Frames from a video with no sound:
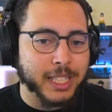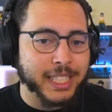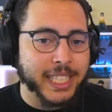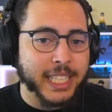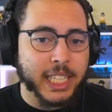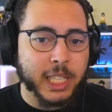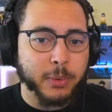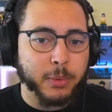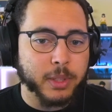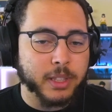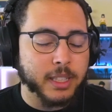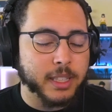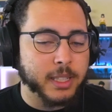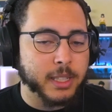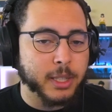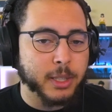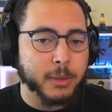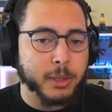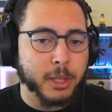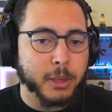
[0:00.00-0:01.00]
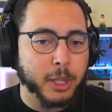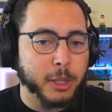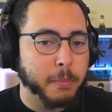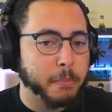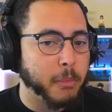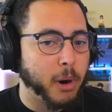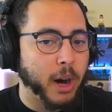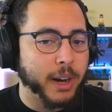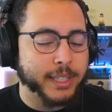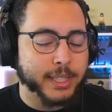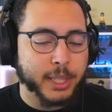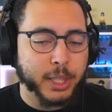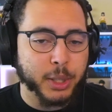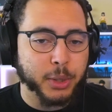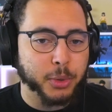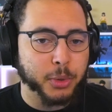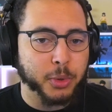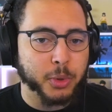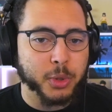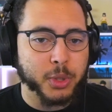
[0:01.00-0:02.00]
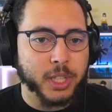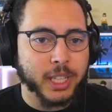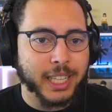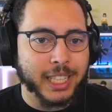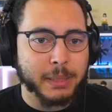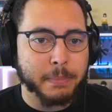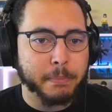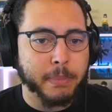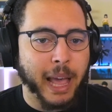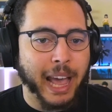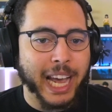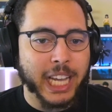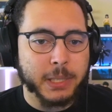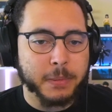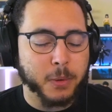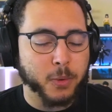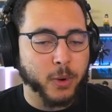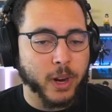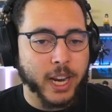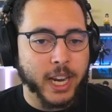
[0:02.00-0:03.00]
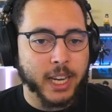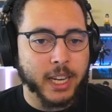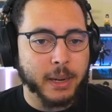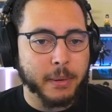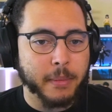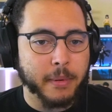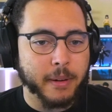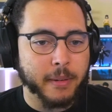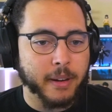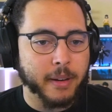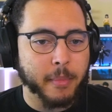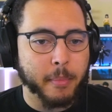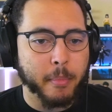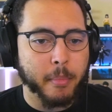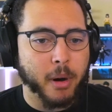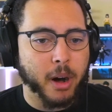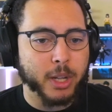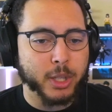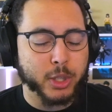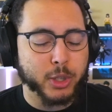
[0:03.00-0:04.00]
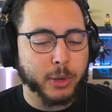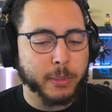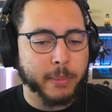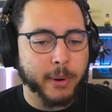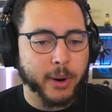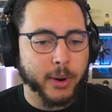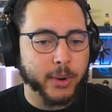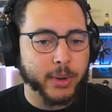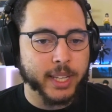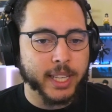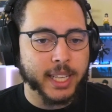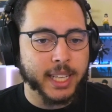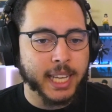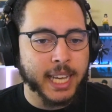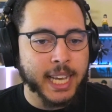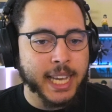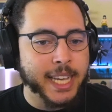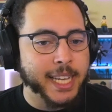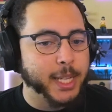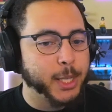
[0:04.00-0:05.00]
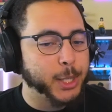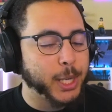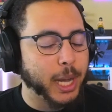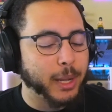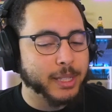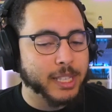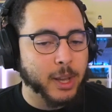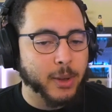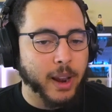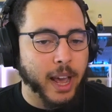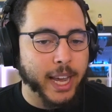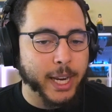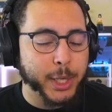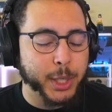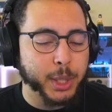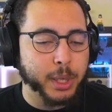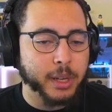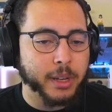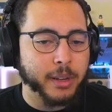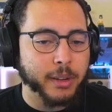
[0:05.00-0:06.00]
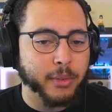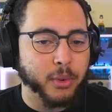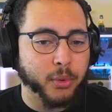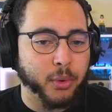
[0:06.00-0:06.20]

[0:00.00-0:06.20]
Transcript: dealing with this Moss Huge and its past parade and monster party. Shouts out Aisha